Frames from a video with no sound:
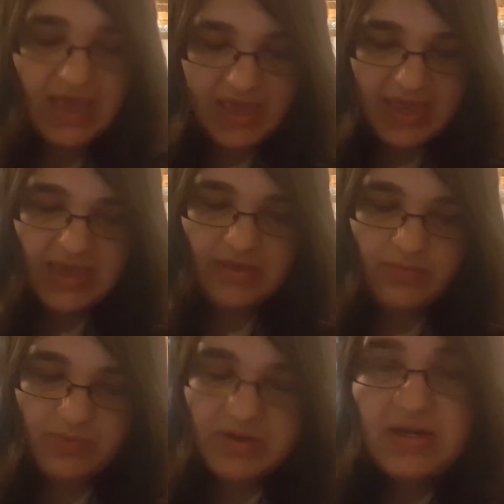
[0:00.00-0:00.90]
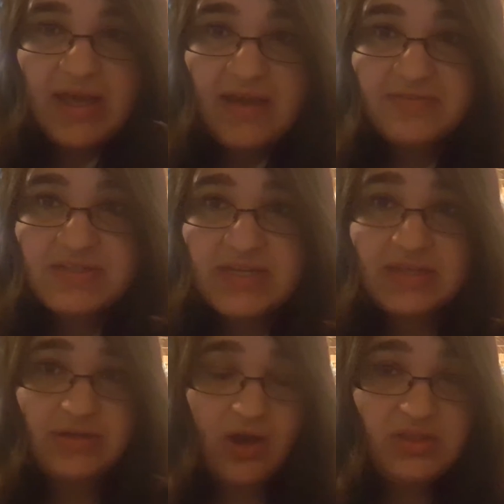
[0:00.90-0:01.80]
hey, we're going to have the
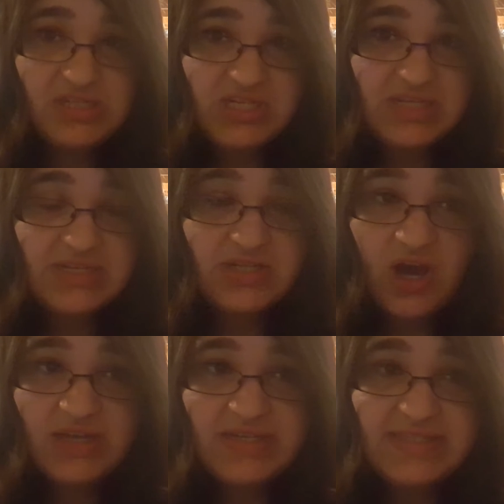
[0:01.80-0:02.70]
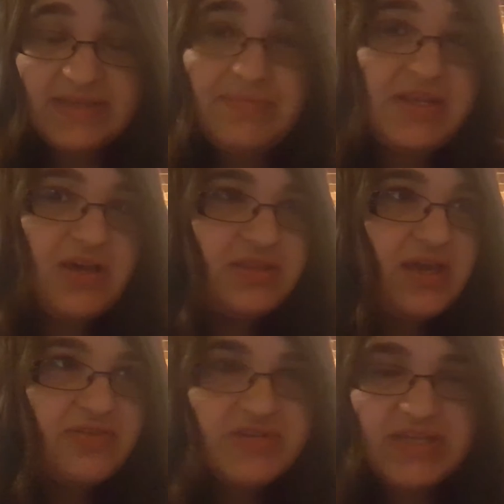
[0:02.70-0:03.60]
technology to talk to somebody on the
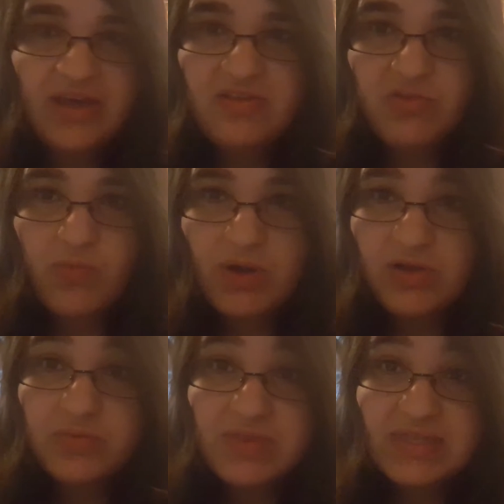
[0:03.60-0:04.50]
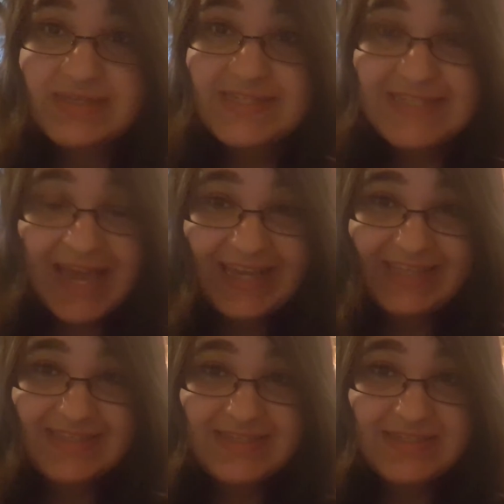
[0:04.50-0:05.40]
other side of the world within
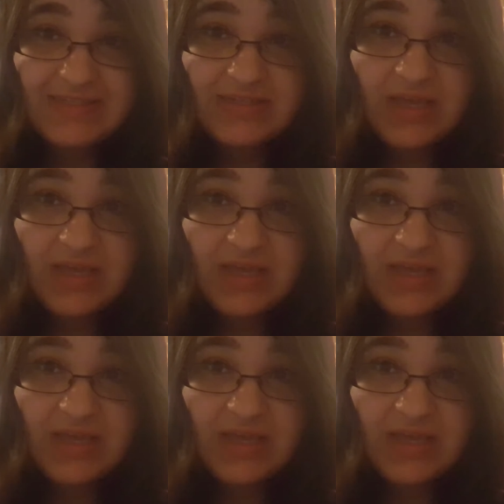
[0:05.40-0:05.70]
seconds?